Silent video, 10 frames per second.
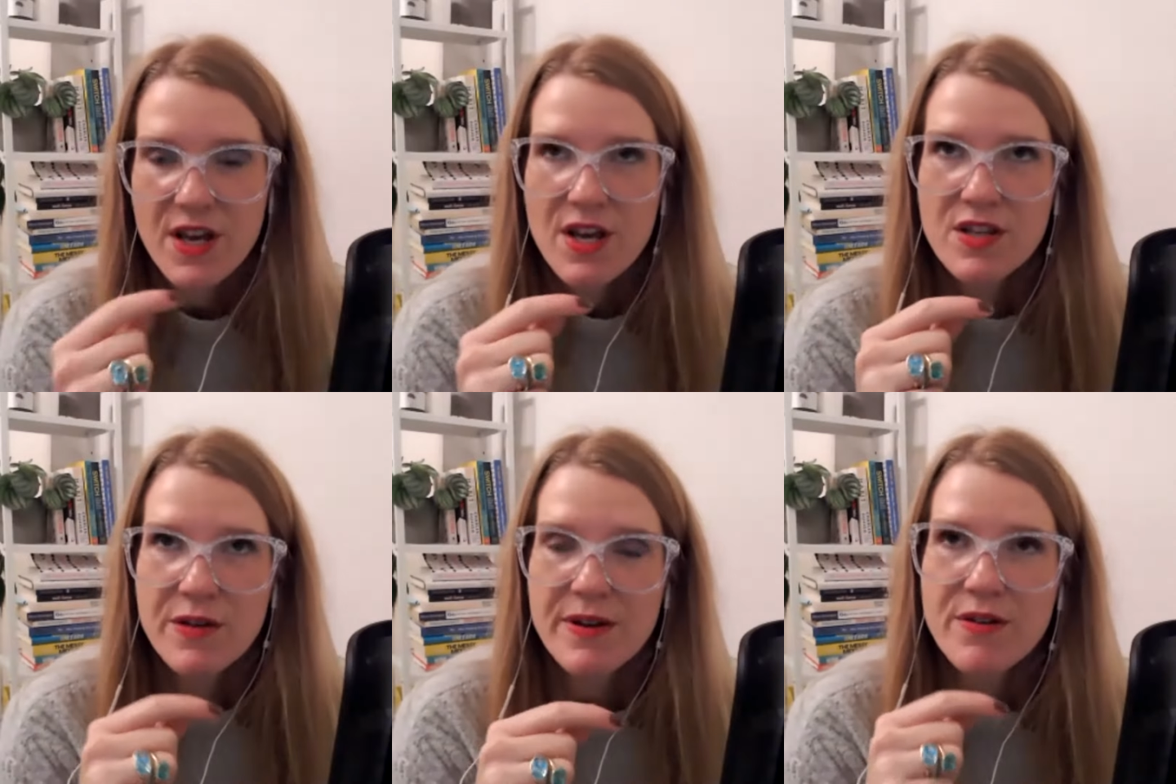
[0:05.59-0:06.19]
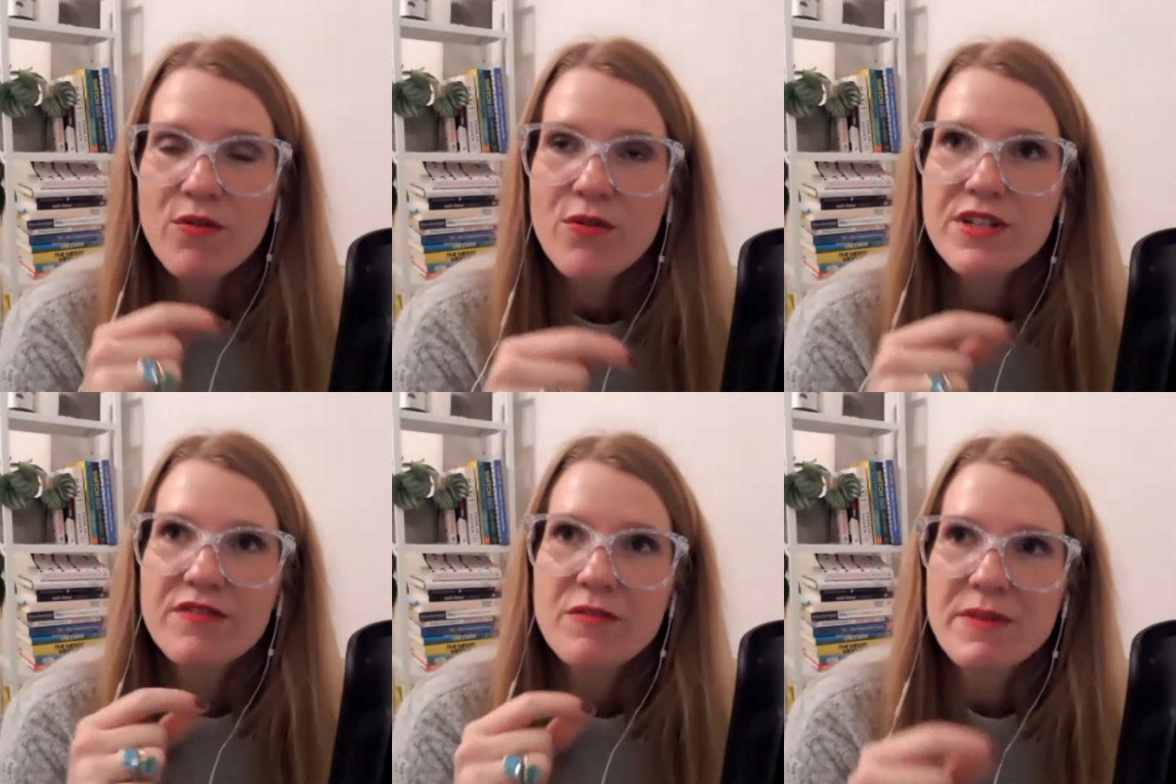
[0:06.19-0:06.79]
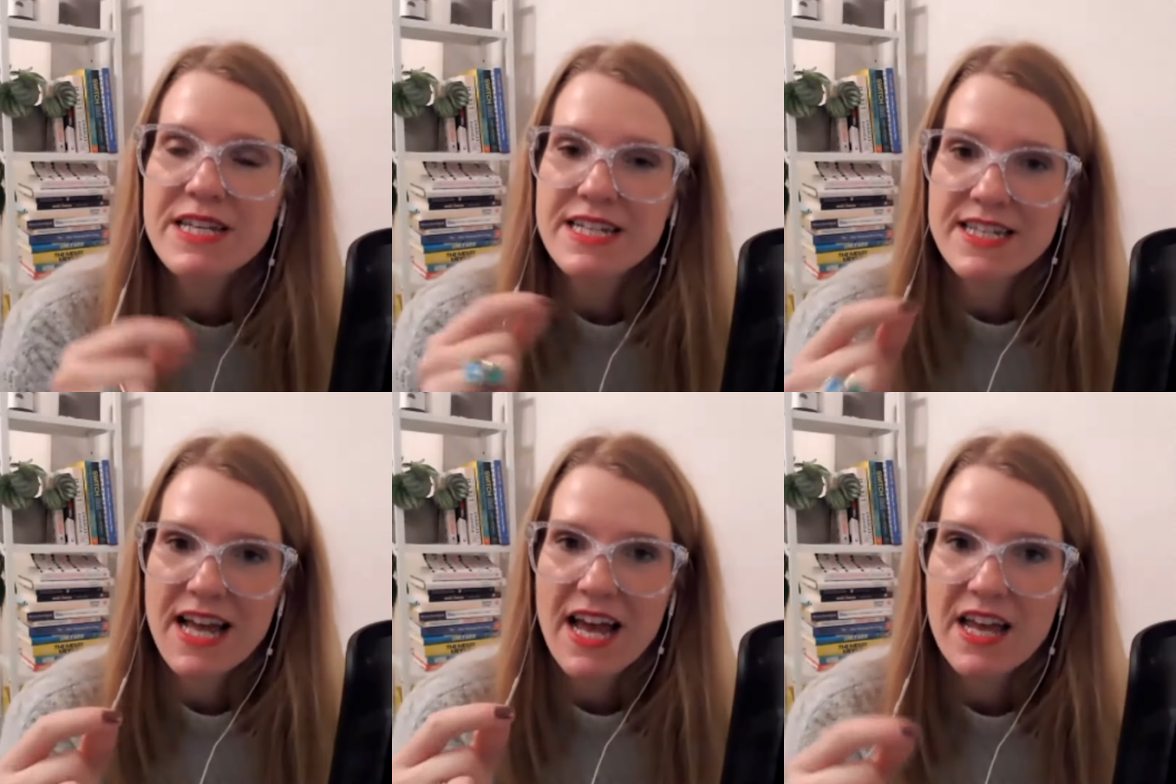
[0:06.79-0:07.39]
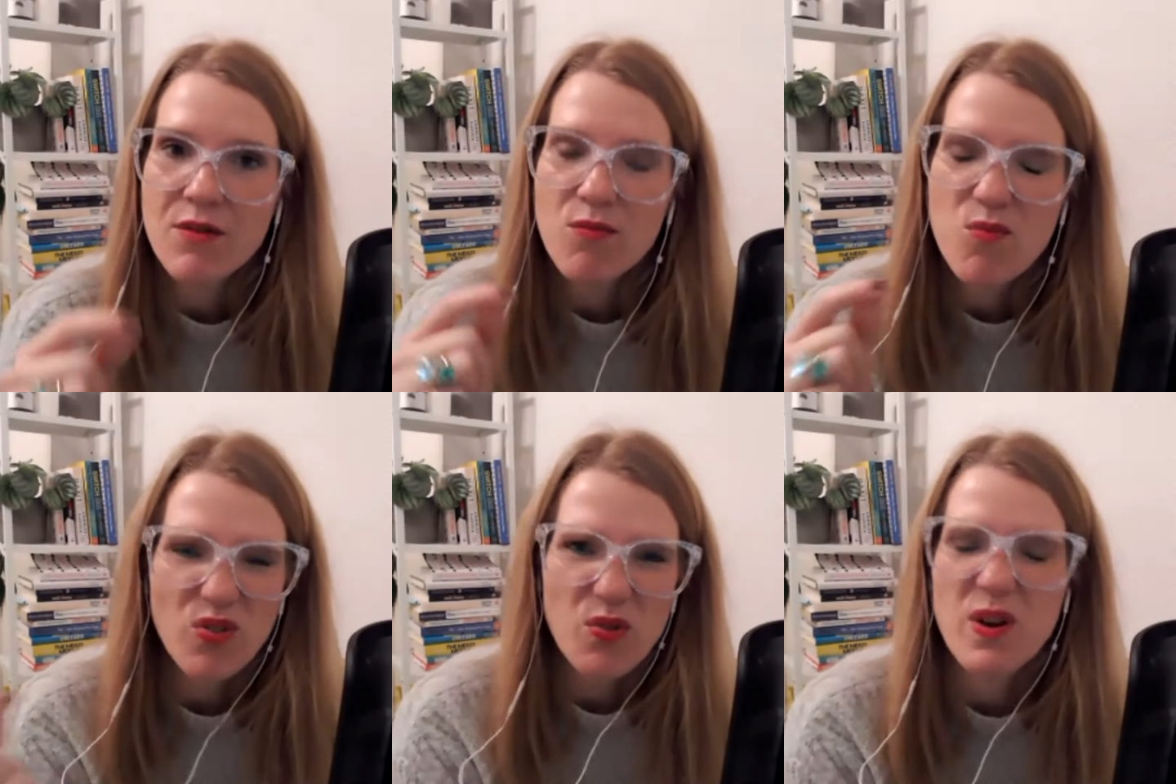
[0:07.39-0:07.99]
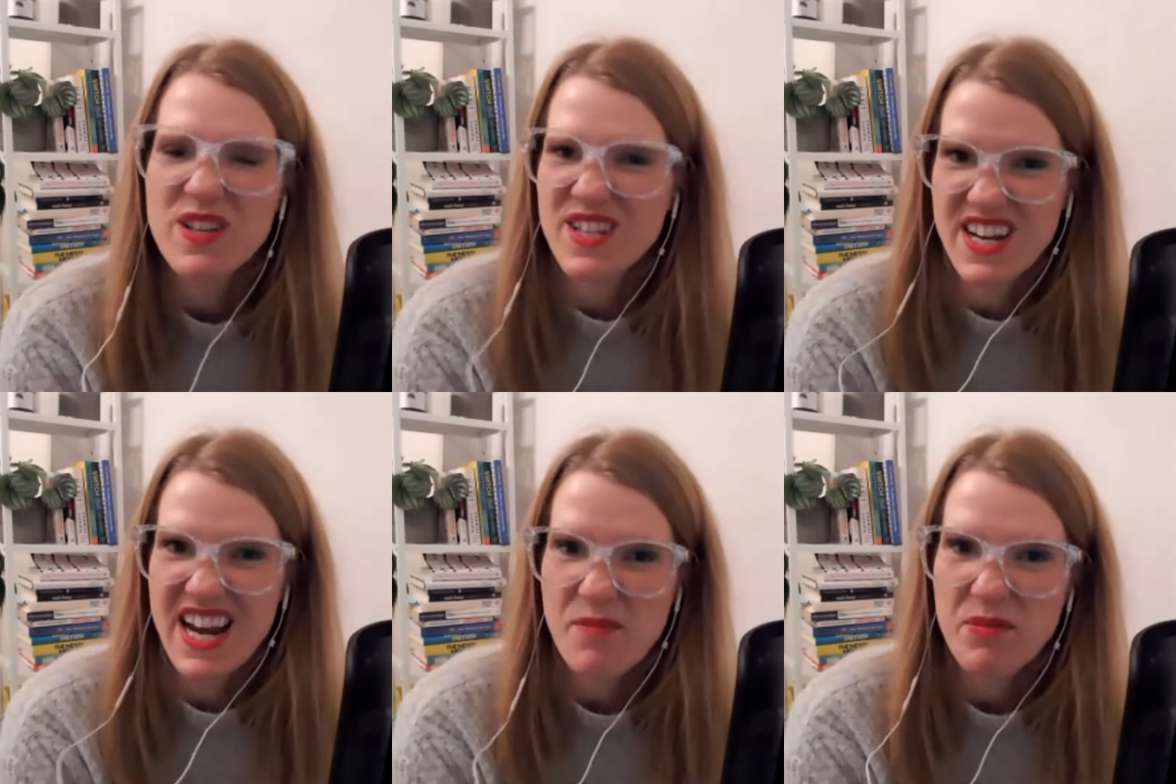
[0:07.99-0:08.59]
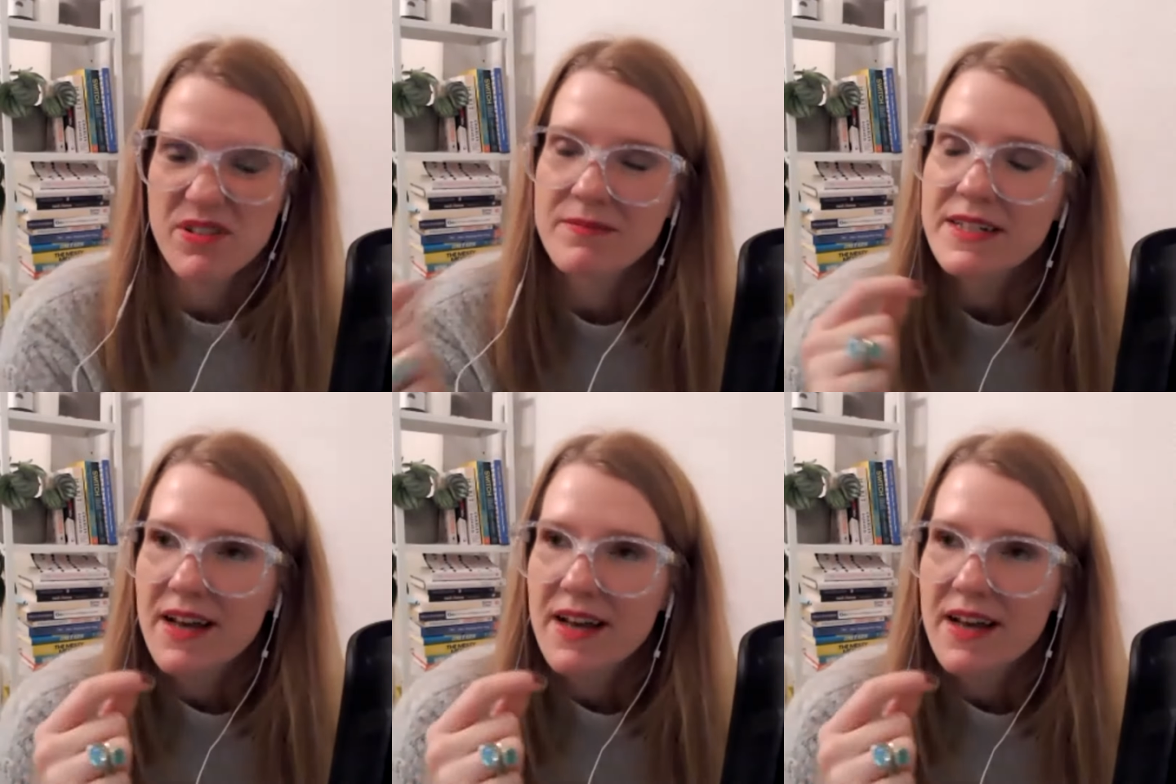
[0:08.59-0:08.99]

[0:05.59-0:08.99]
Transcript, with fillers: So in order for me to say what's the worst that could happen,